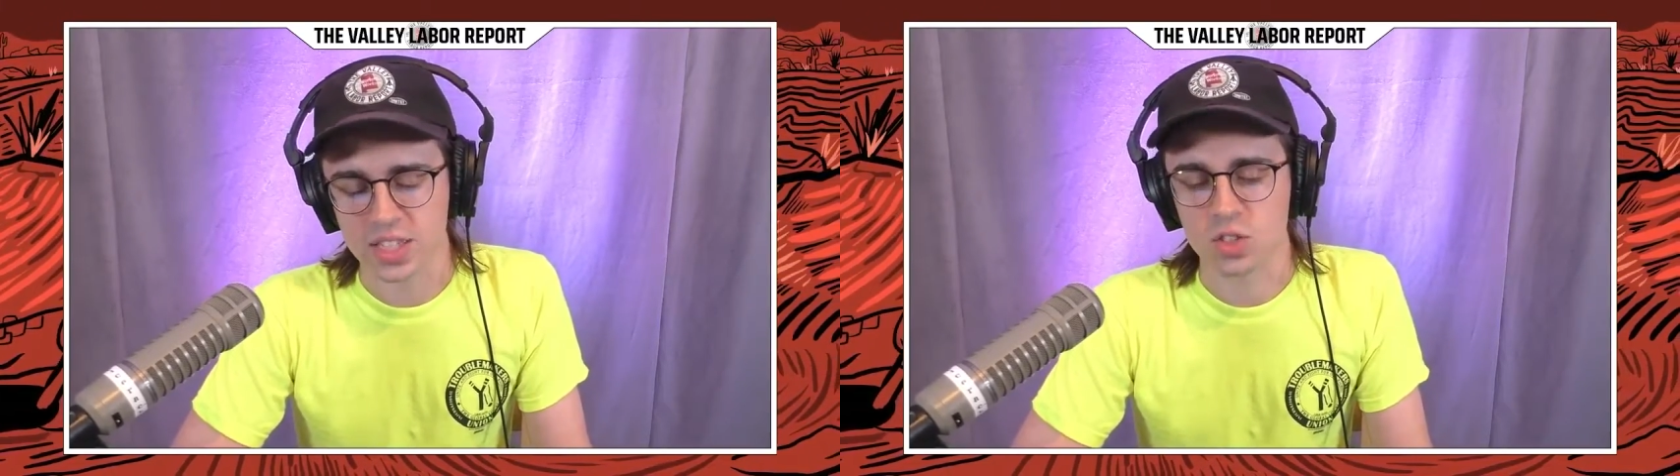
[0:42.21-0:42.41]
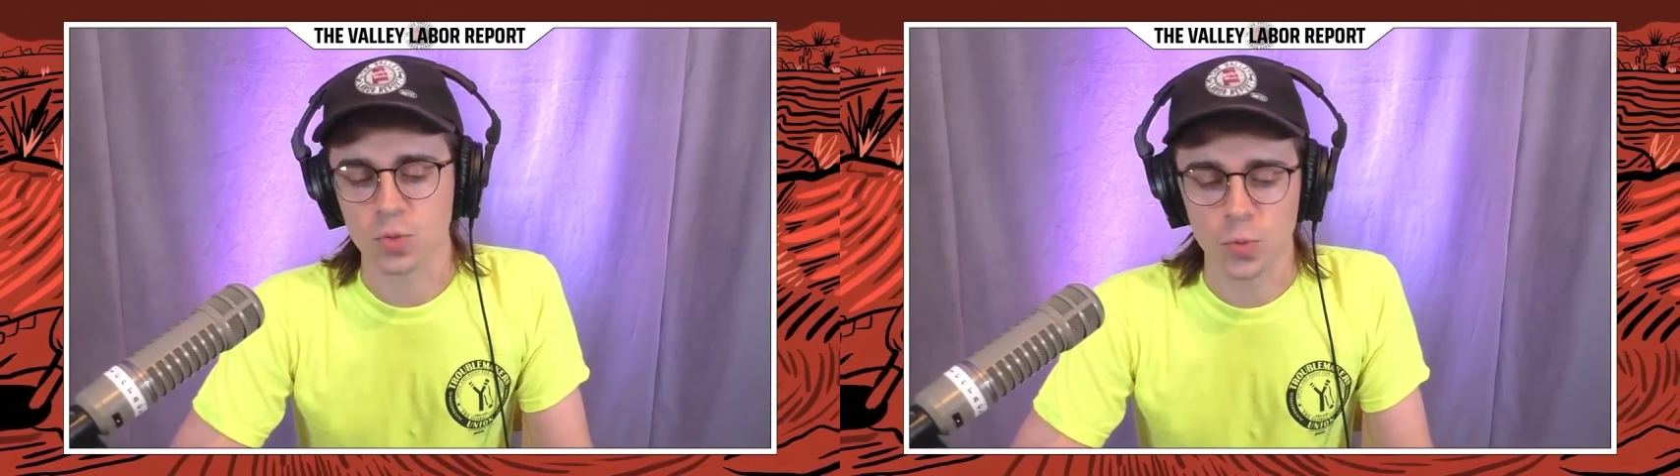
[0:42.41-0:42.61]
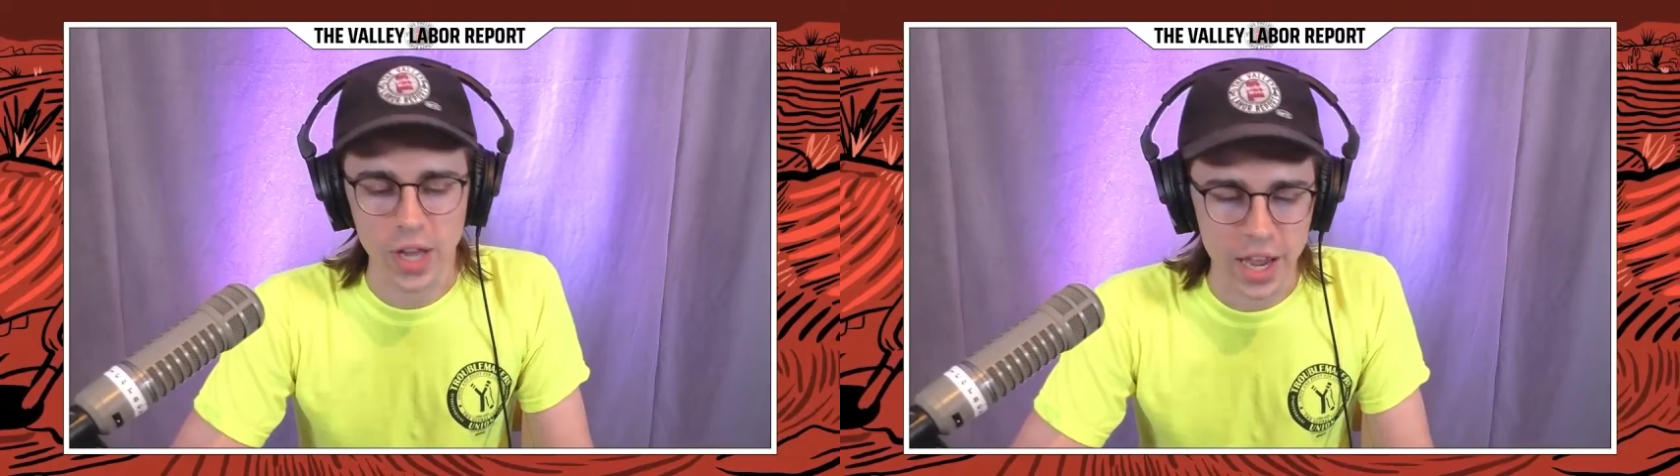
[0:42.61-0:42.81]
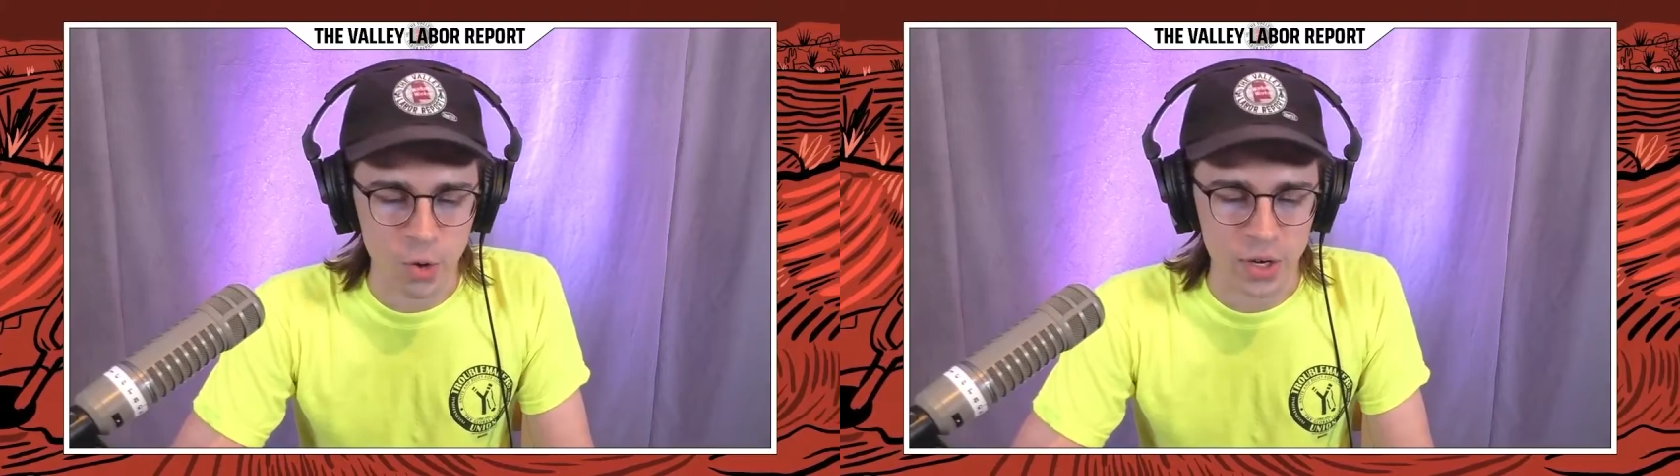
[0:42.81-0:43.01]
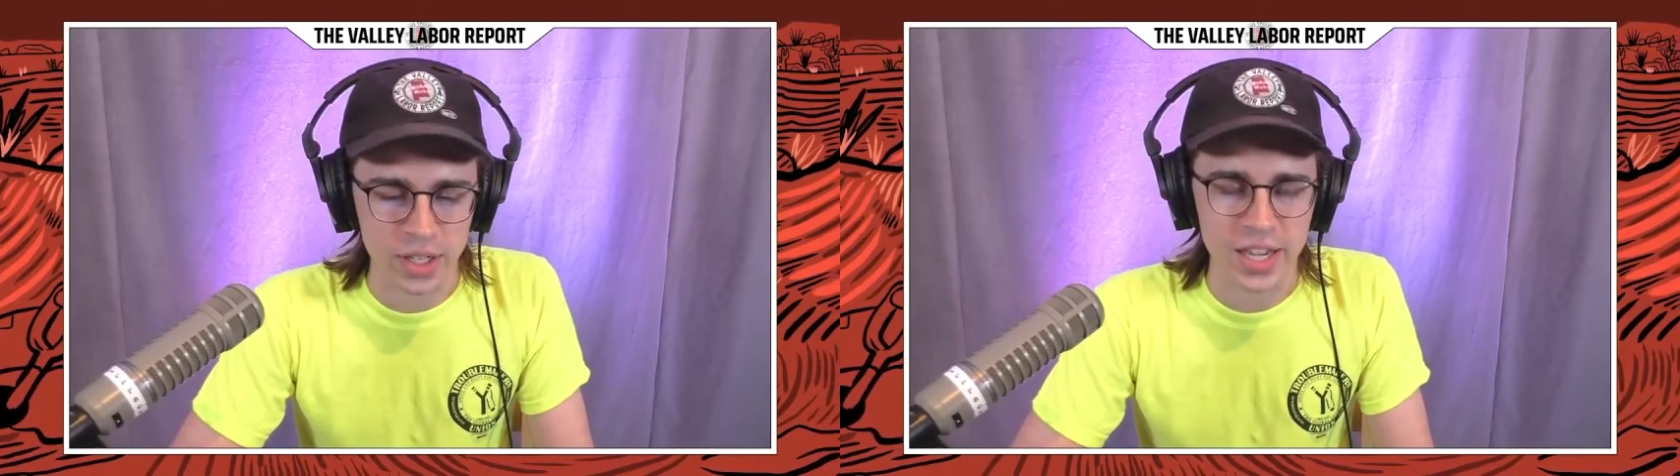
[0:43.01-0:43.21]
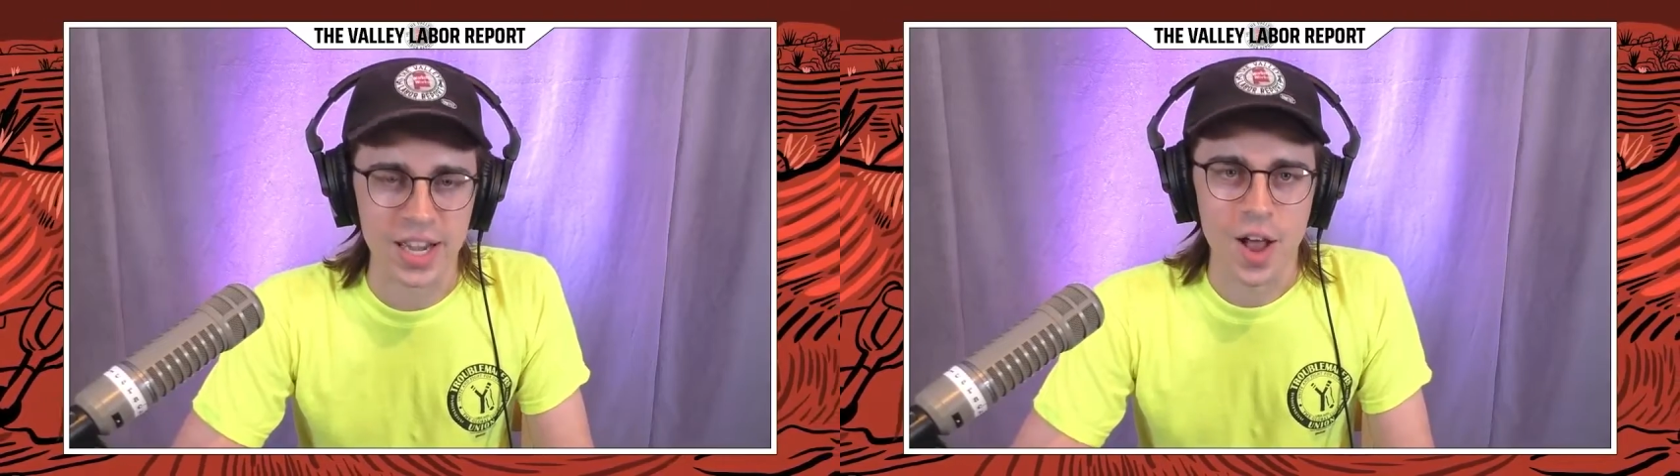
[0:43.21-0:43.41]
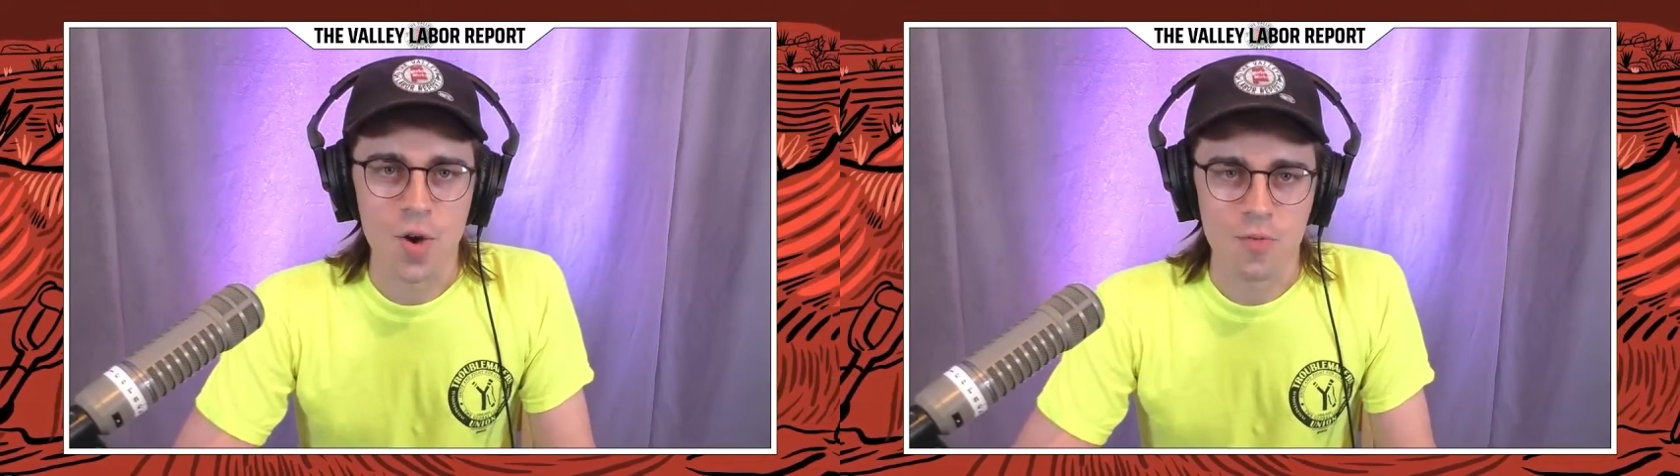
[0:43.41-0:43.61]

is flagrantly